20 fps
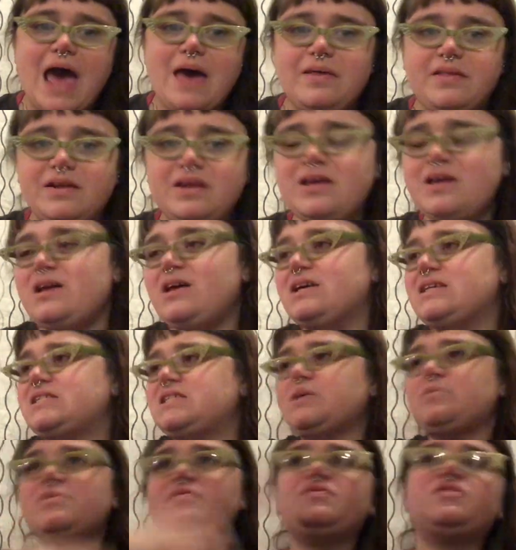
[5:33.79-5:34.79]
And
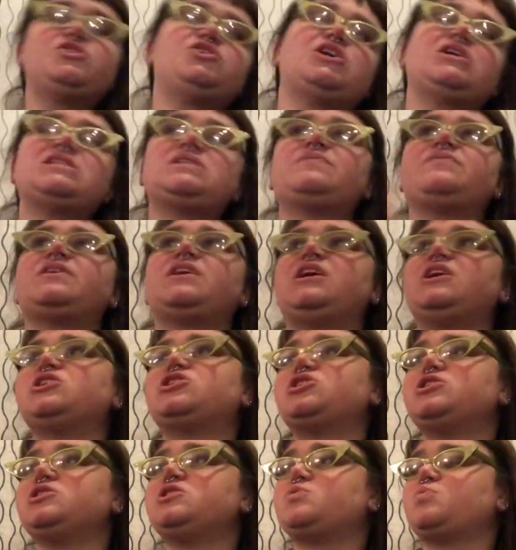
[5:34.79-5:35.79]
some of the
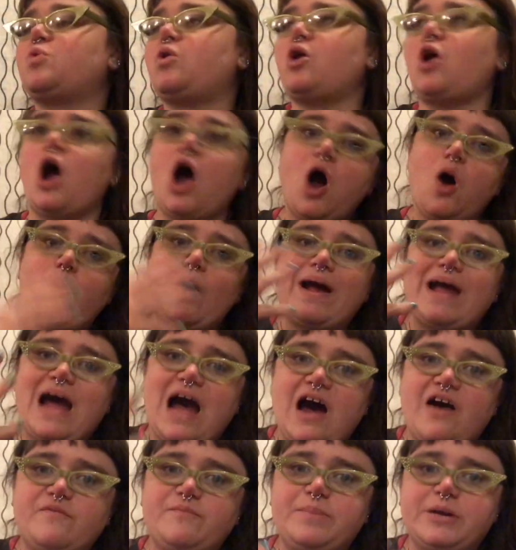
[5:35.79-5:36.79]
justifications were, oh, I
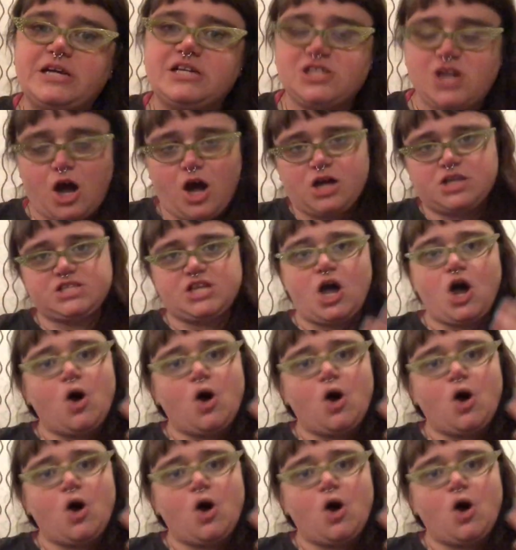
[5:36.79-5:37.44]
have big dogs.